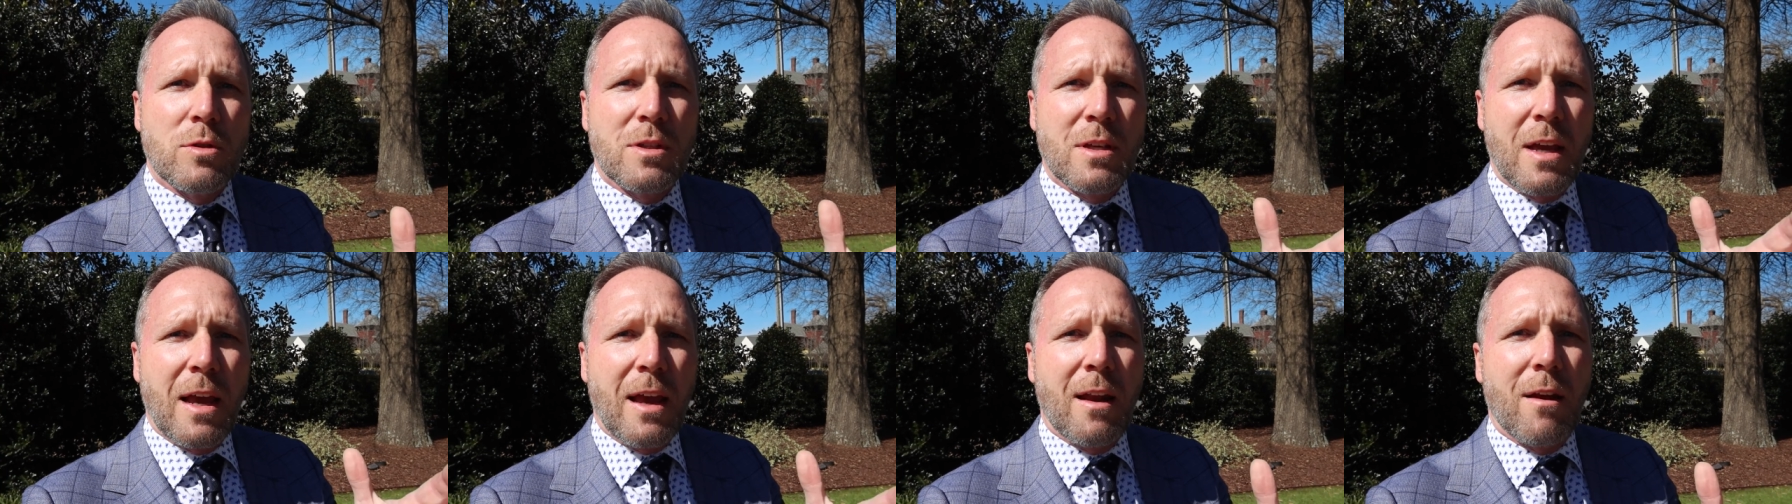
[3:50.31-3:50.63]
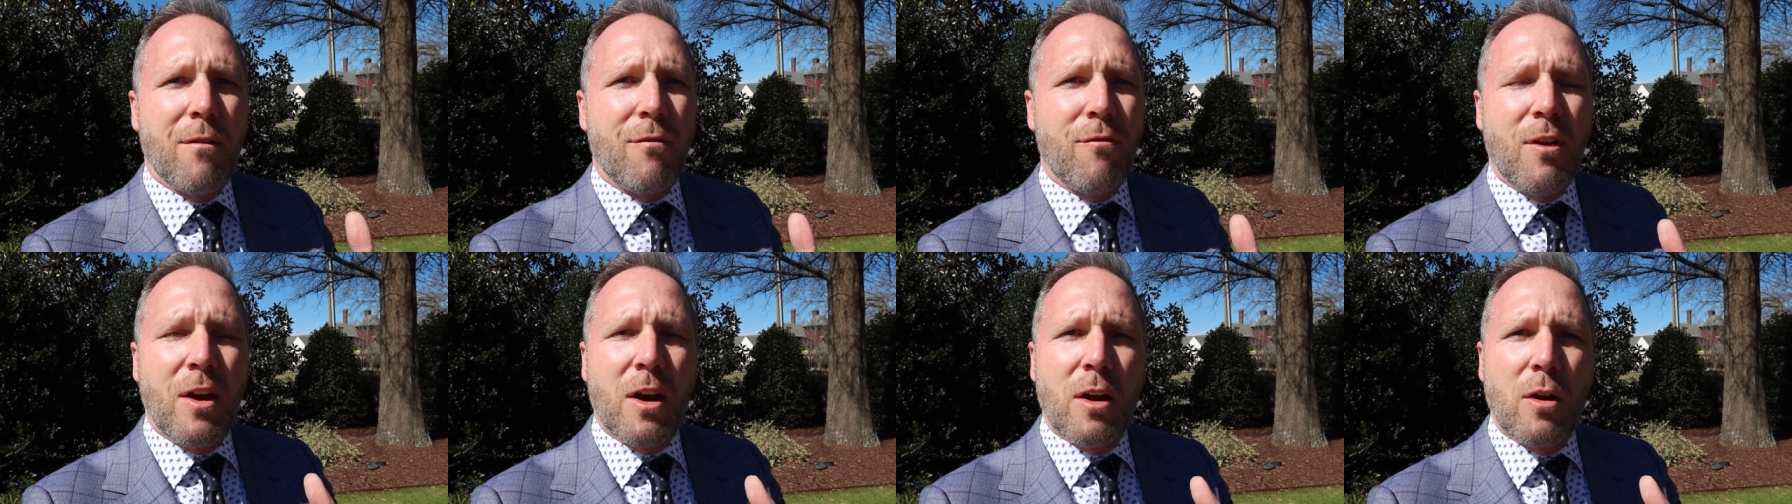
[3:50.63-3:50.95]
say at
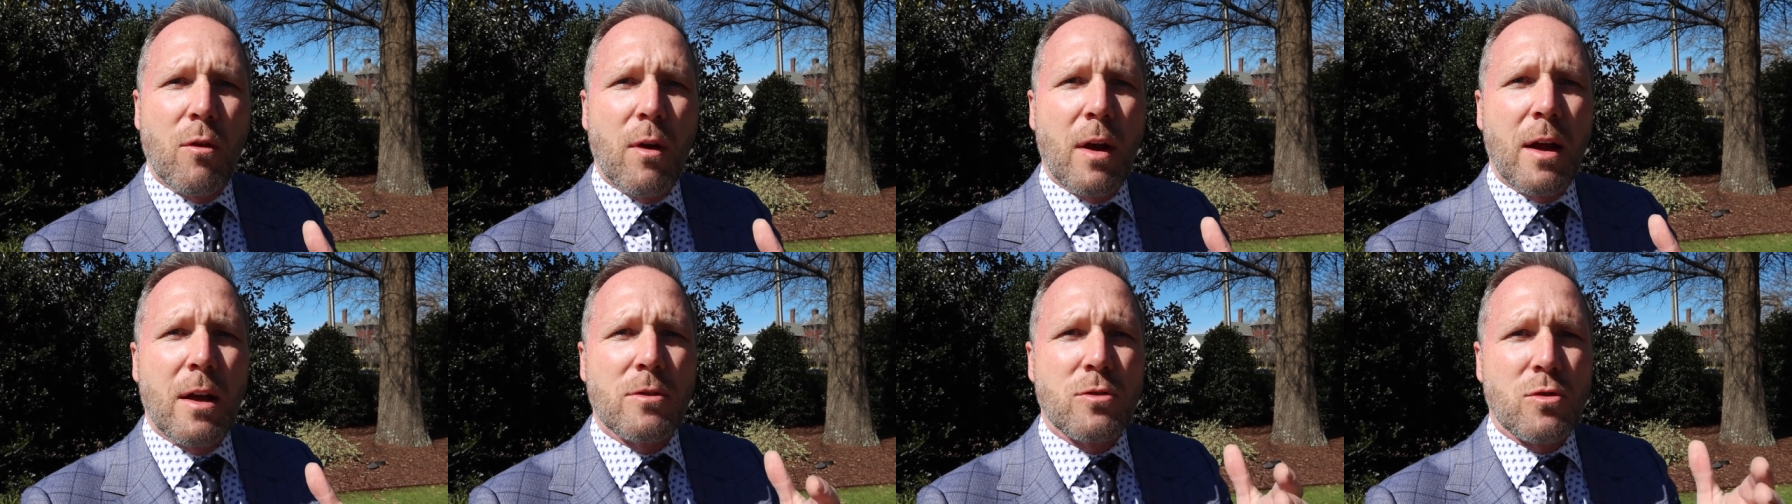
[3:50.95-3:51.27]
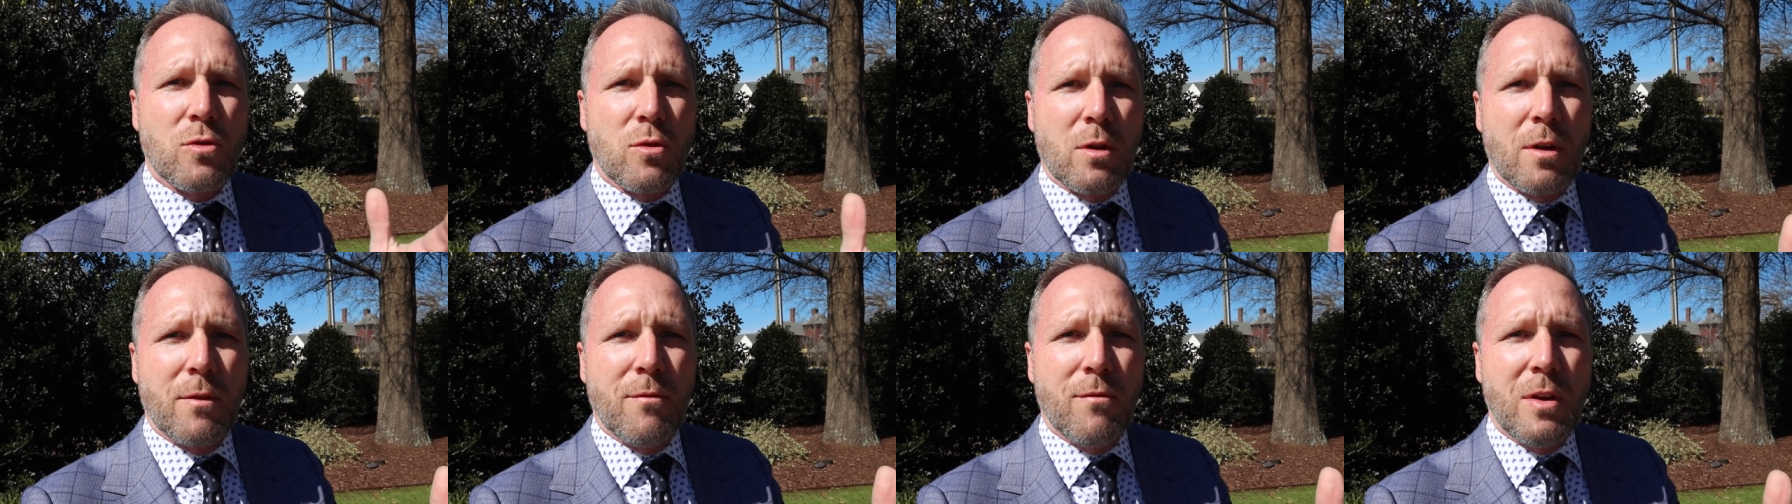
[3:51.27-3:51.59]
a
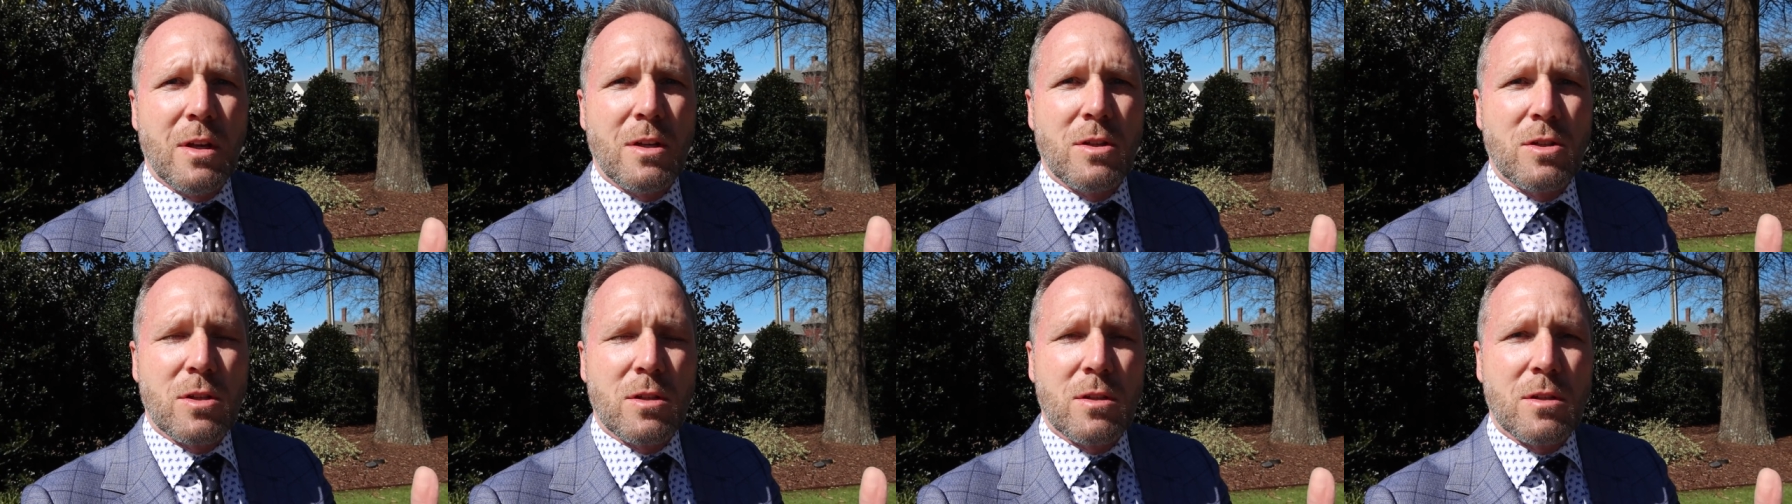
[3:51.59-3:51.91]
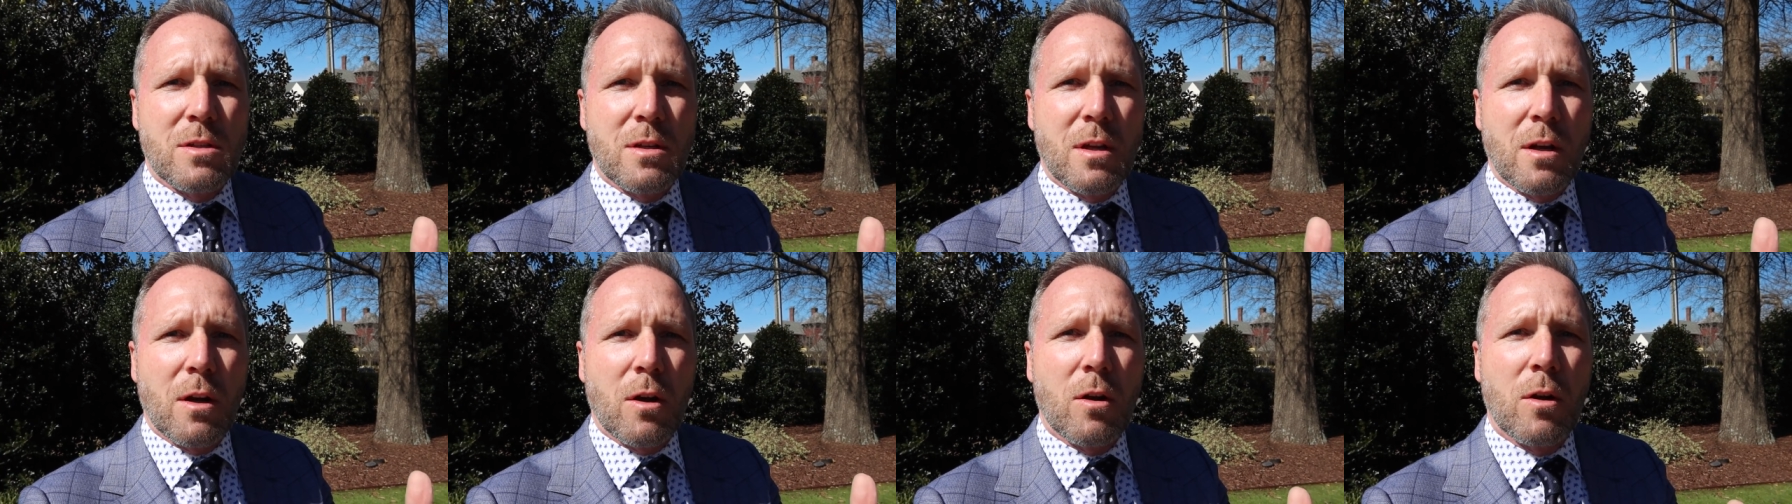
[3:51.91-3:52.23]
fairgrounds or a convention
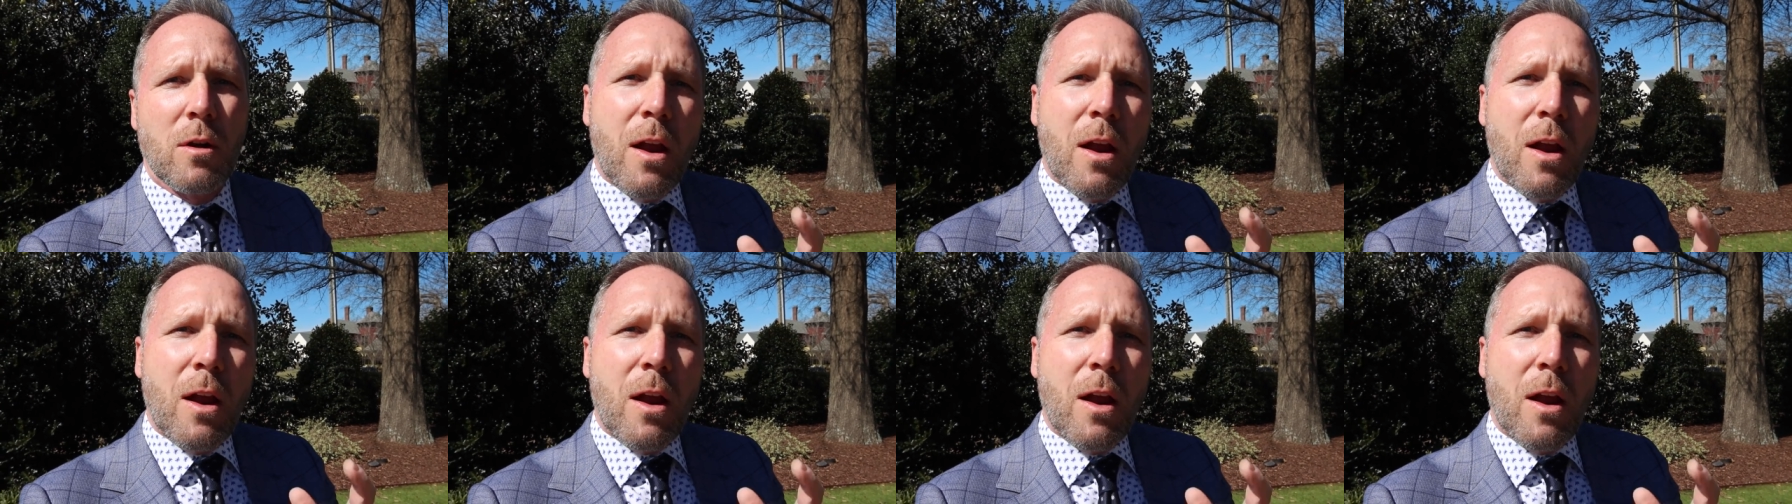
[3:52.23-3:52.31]
center.